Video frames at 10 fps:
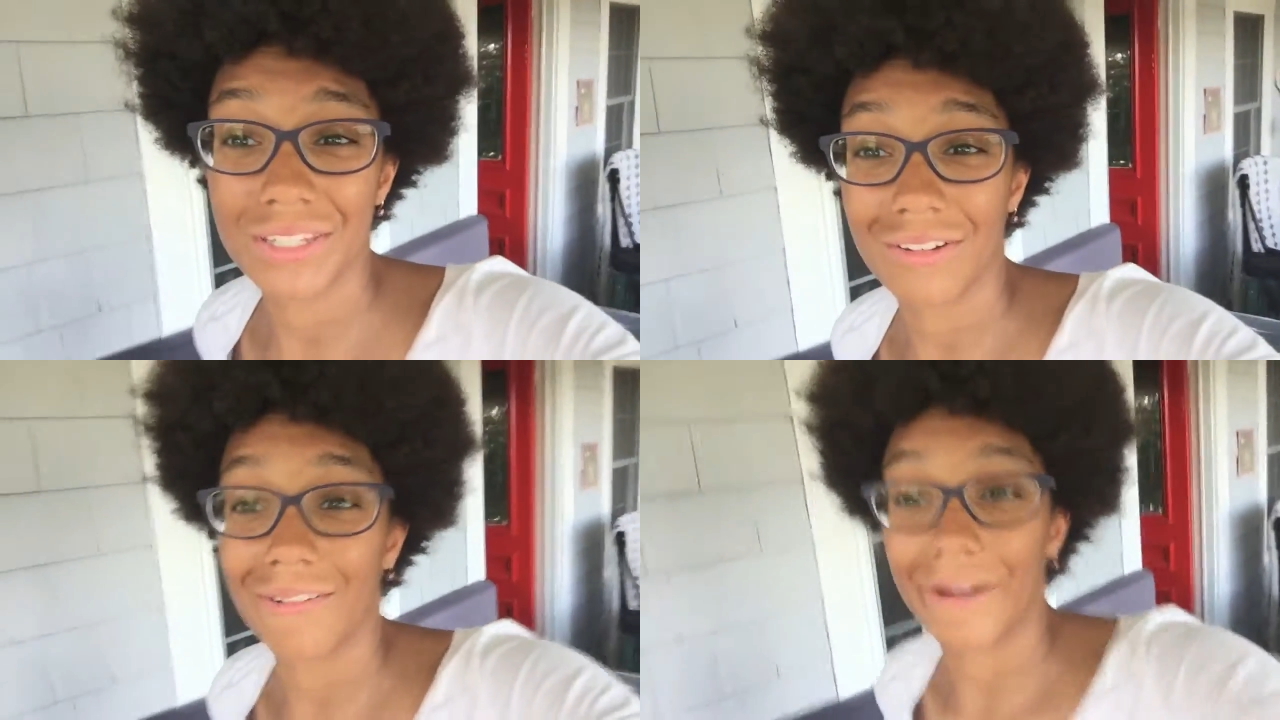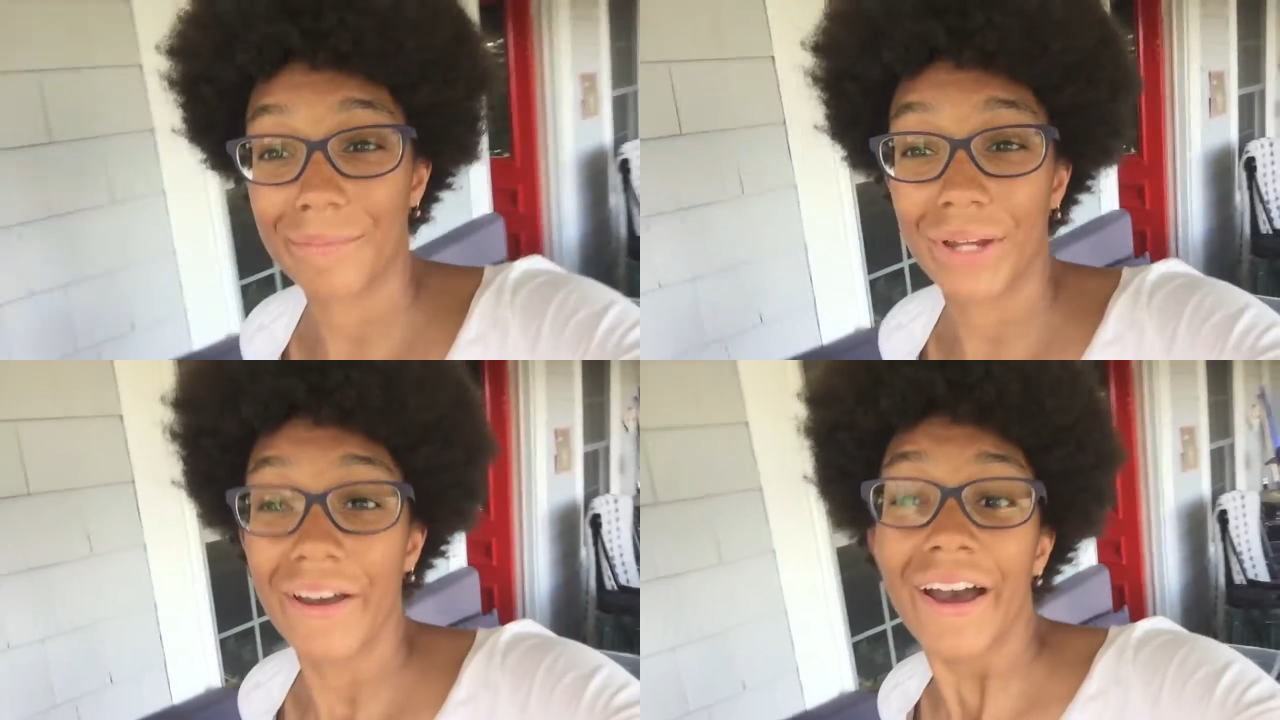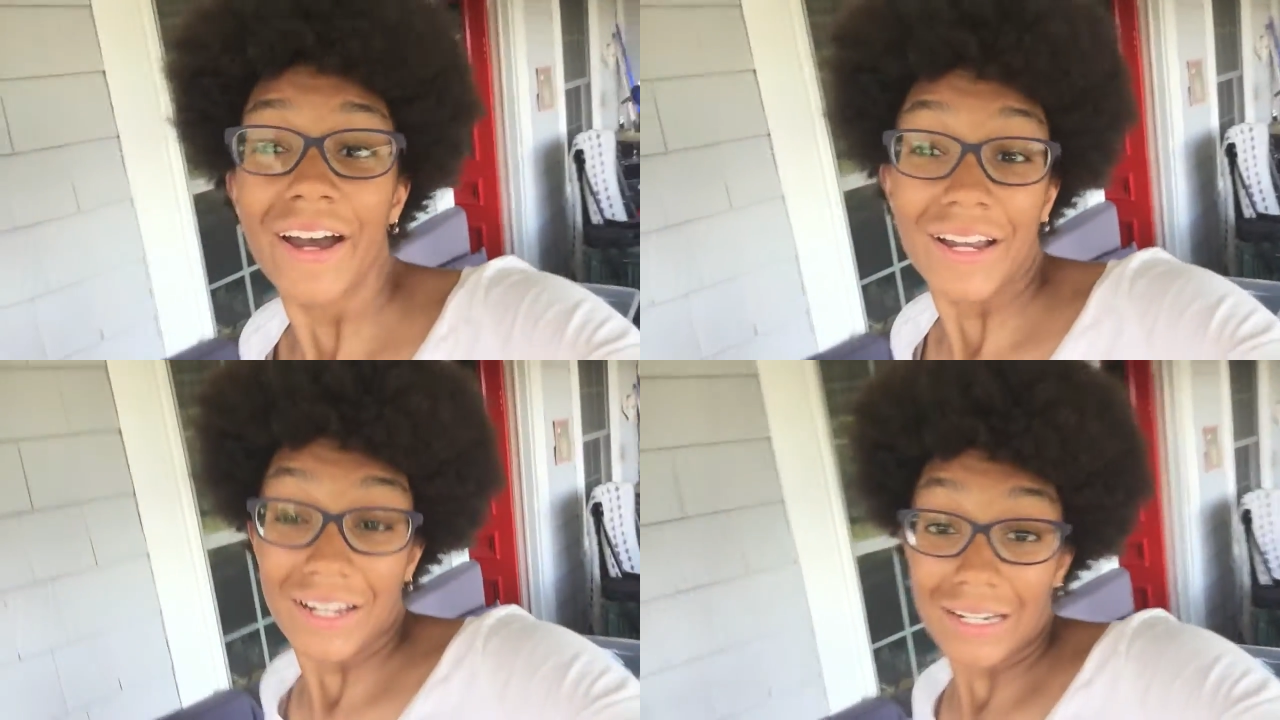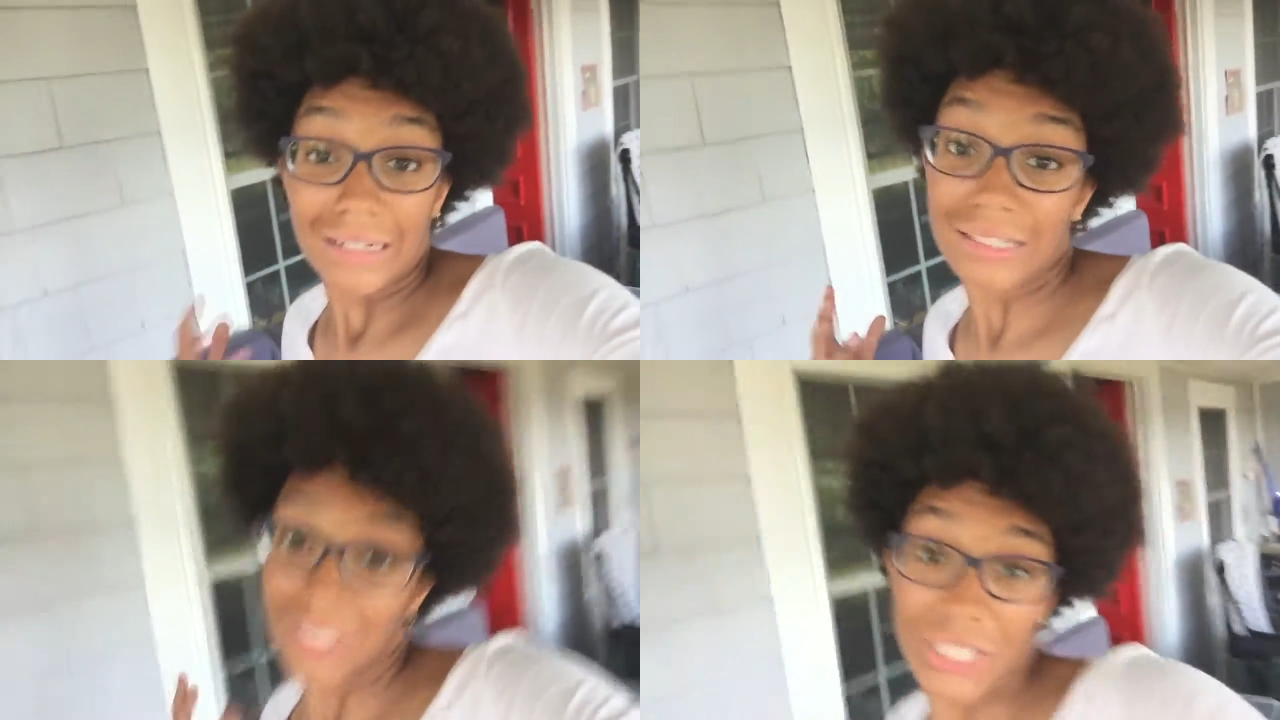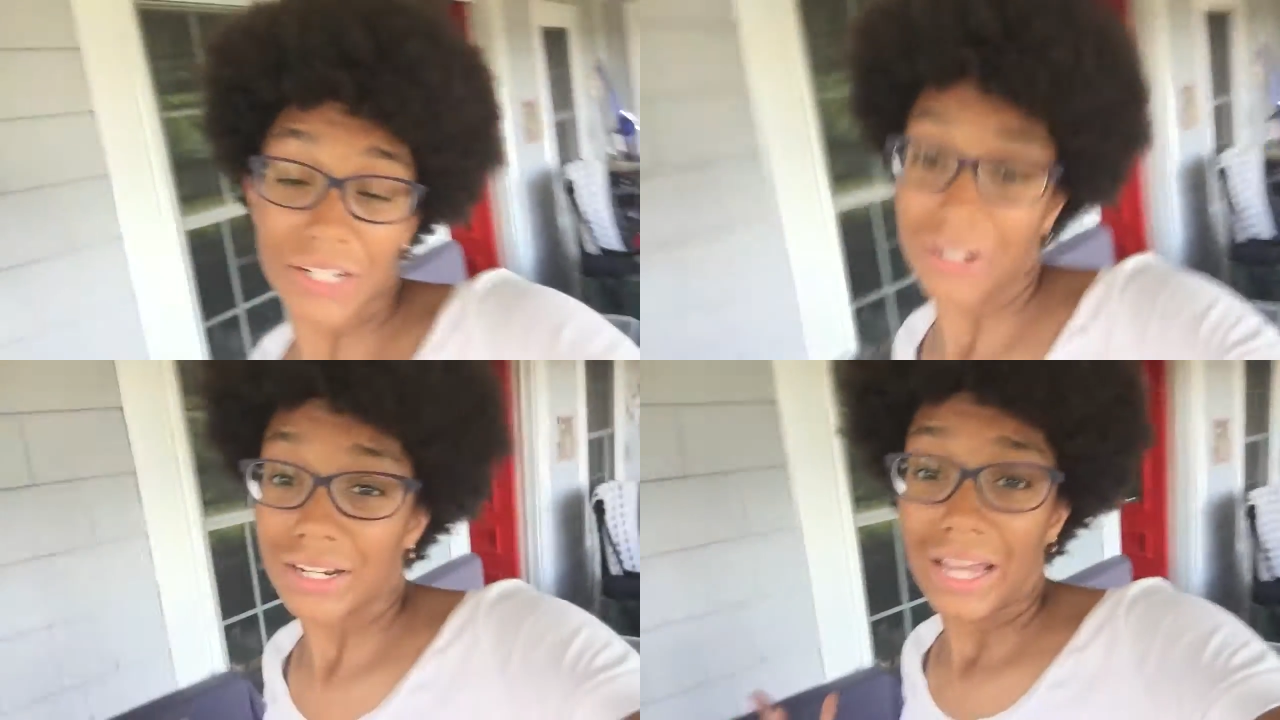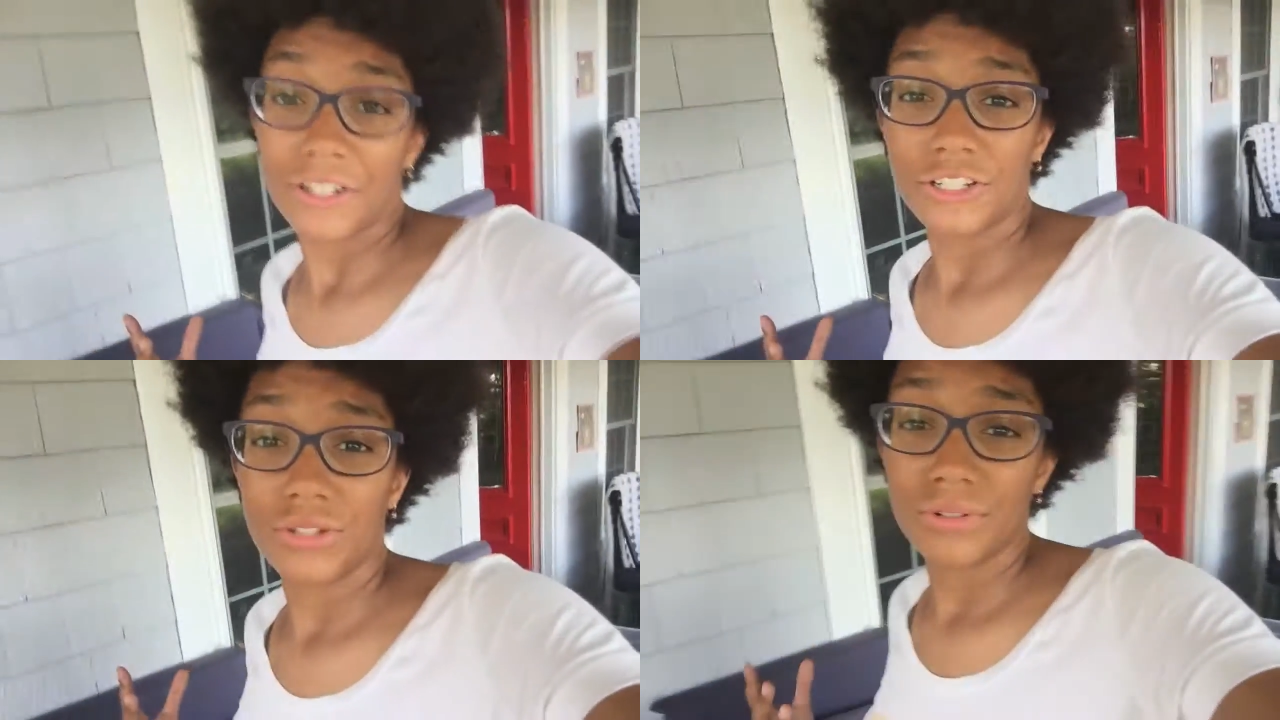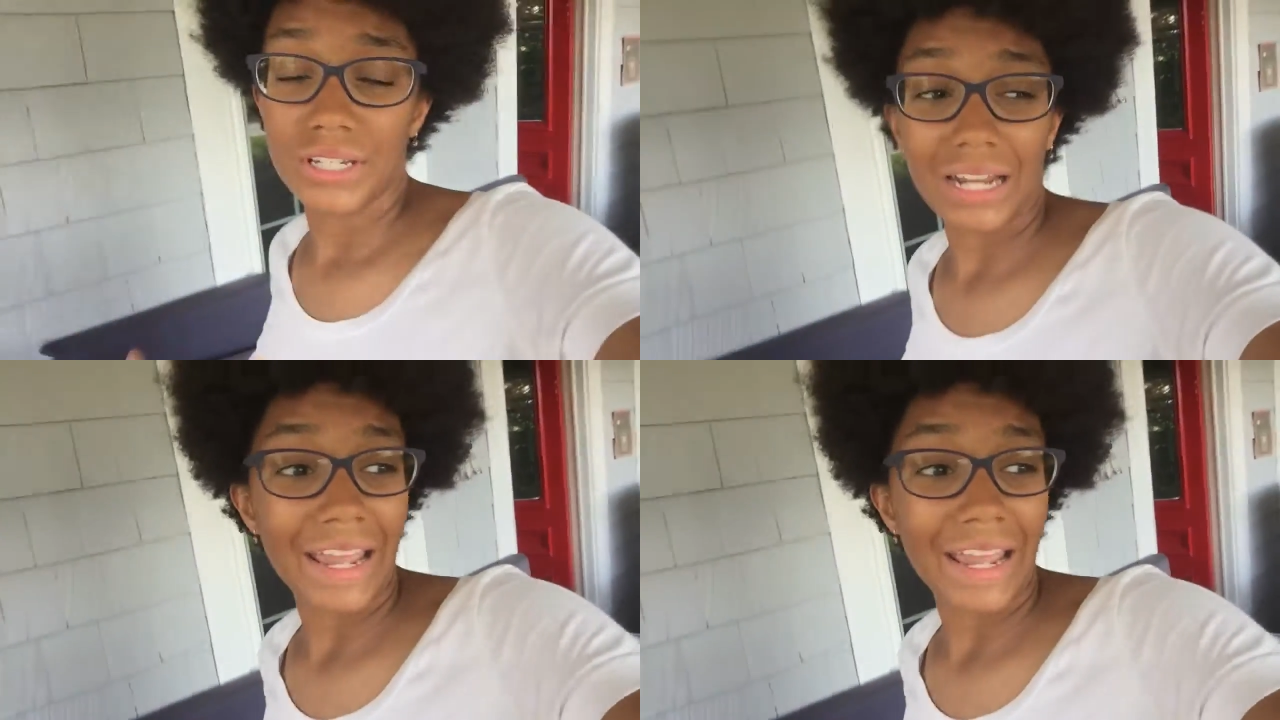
so I'm clear on how to do it.